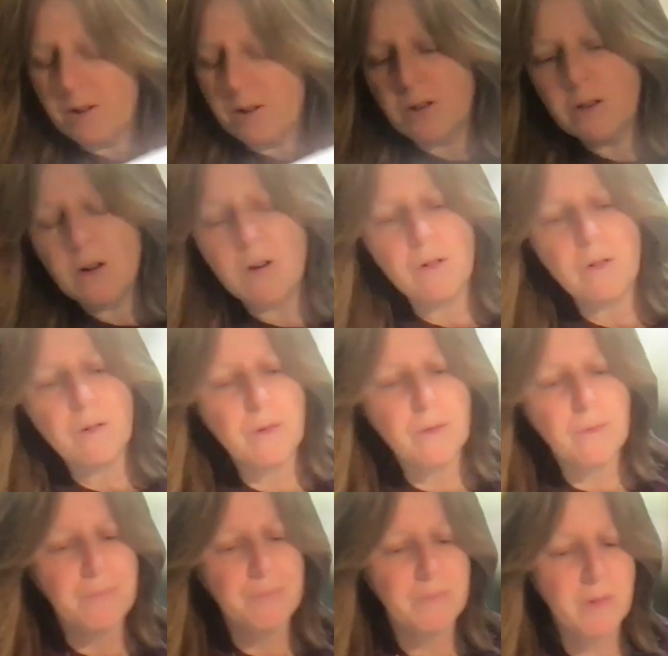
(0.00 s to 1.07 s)
so,
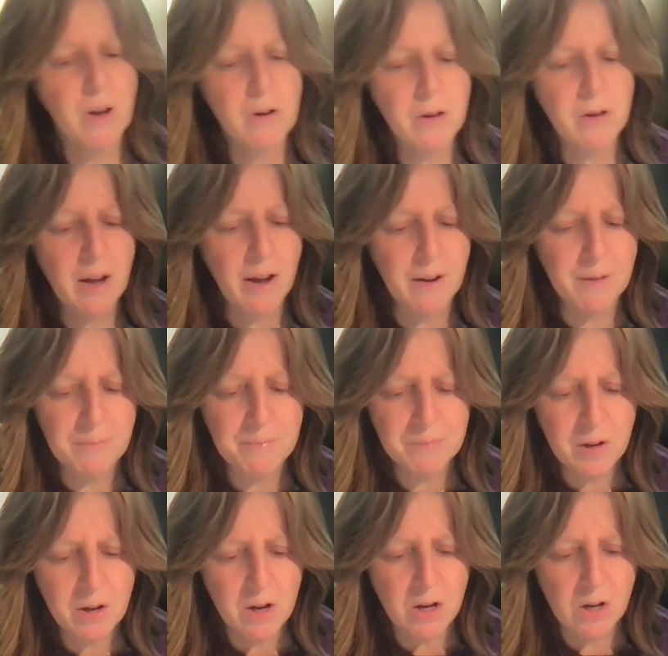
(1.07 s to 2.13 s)
okay.
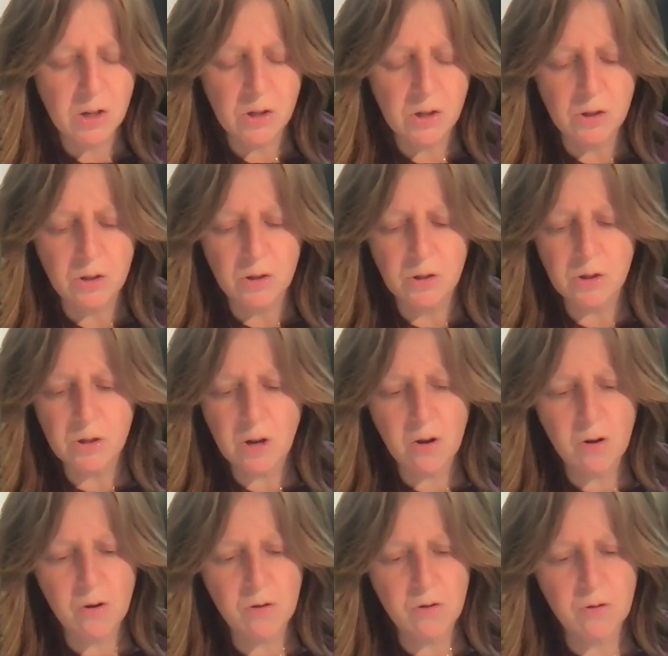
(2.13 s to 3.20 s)

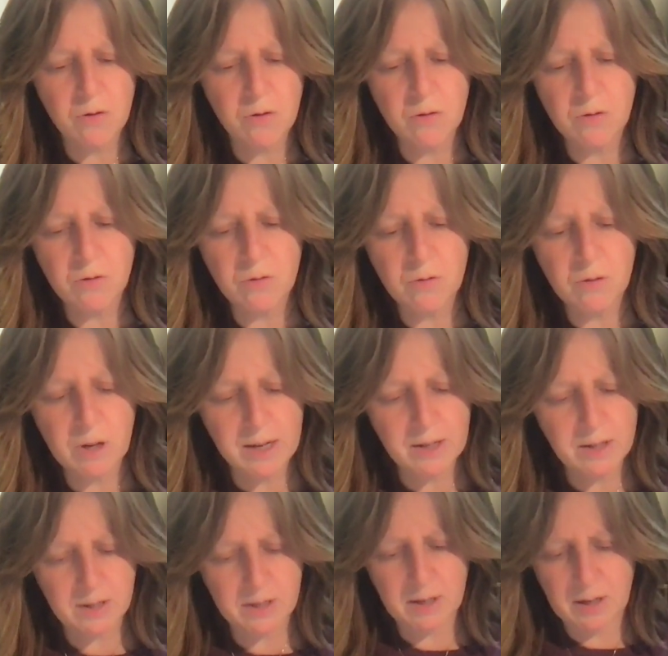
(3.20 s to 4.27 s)
So
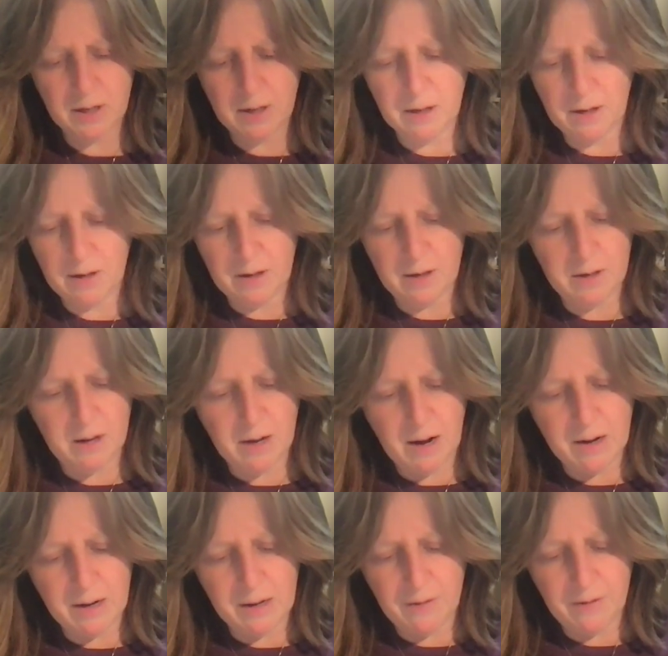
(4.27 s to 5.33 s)
let's see, did I
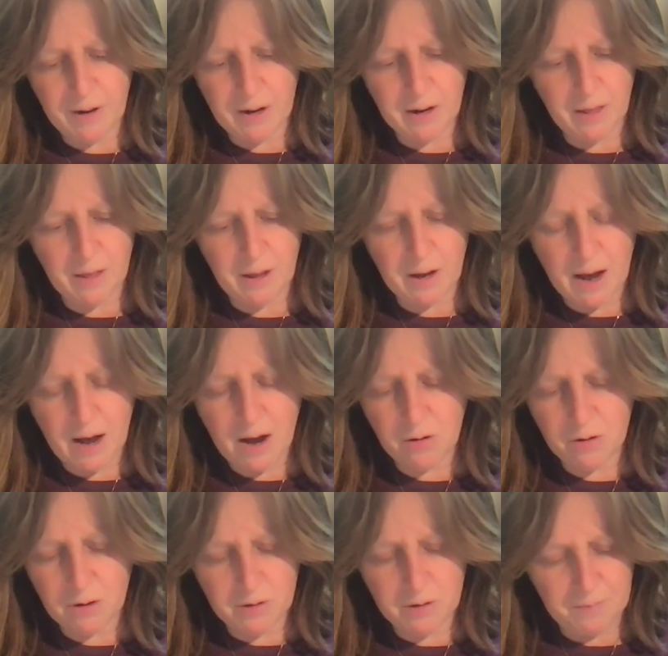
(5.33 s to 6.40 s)
leave anything
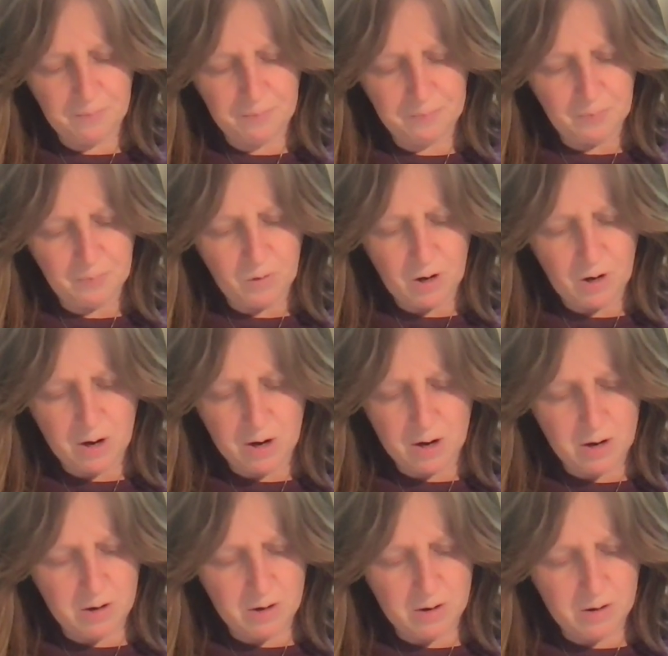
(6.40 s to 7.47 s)
out?
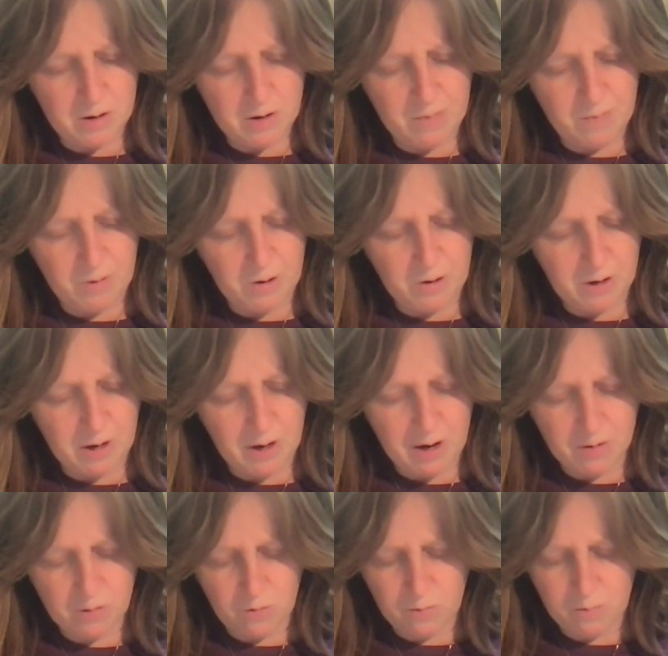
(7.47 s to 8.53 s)
I'm looking
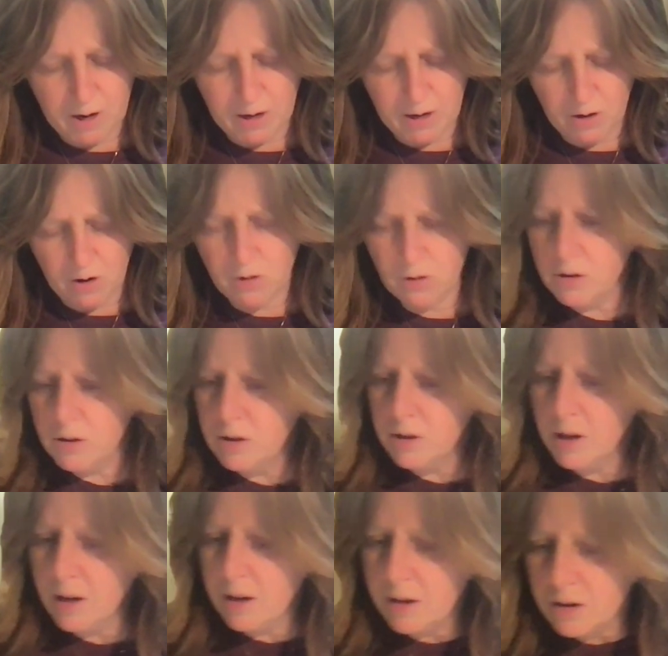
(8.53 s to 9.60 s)
at all my notes
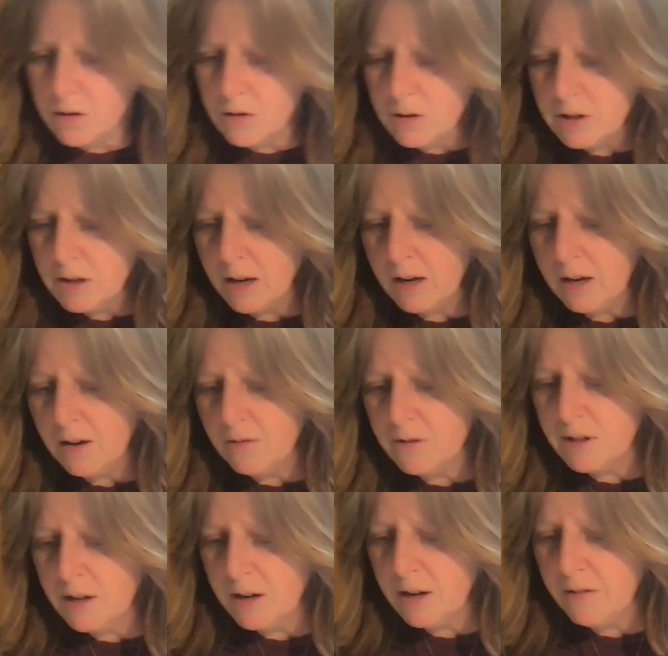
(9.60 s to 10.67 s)
and it looks like I've
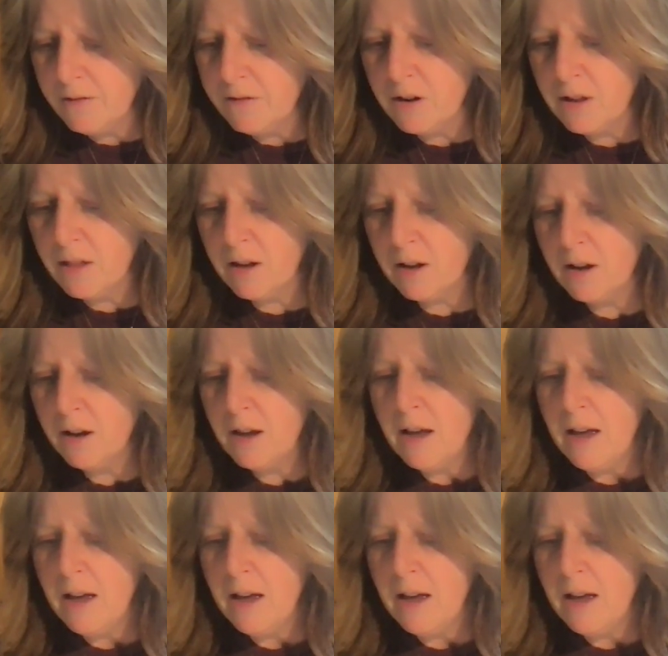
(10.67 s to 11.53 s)
said everything.